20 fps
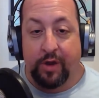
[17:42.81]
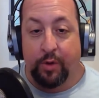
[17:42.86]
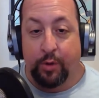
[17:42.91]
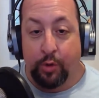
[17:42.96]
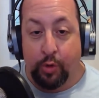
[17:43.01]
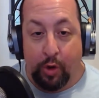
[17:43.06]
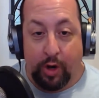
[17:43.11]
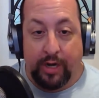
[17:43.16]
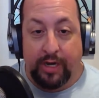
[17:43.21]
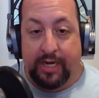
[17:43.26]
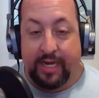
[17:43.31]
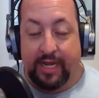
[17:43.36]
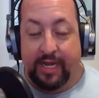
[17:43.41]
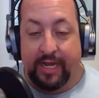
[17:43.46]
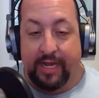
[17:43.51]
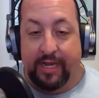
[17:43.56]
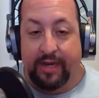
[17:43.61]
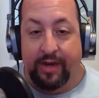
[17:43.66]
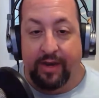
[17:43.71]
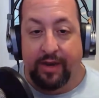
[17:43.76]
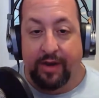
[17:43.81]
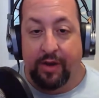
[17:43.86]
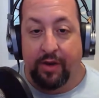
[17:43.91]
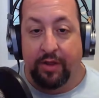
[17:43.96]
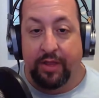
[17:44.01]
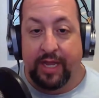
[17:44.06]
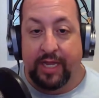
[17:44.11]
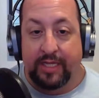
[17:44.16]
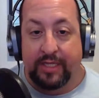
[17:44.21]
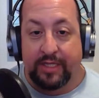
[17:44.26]
Grundy and all
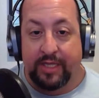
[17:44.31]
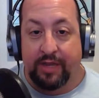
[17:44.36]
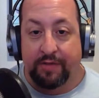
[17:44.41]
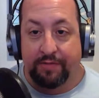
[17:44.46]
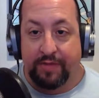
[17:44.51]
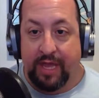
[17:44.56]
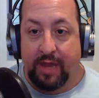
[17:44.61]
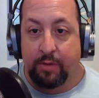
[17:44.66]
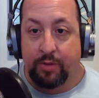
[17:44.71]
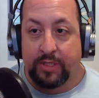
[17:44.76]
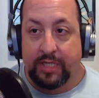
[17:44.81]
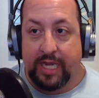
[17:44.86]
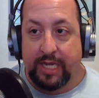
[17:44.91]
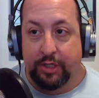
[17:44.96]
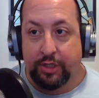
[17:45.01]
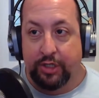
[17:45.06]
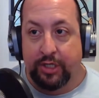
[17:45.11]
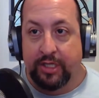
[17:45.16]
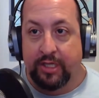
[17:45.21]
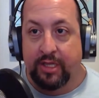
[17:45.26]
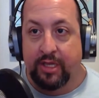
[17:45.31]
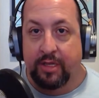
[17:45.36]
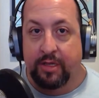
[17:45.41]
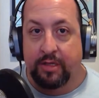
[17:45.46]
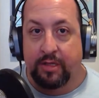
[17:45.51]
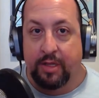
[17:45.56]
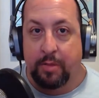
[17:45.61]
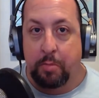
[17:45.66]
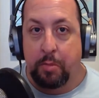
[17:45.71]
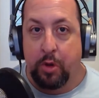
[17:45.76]
that stuff. That was actually
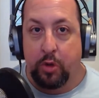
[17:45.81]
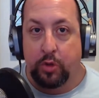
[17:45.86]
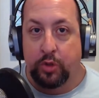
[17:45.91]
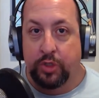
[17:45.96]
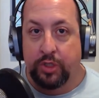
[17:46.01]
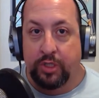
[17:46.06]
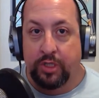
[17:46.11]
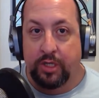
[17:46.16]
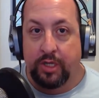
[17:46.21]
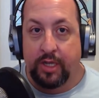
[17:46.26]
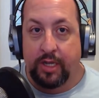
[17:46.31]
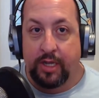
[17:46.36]
the most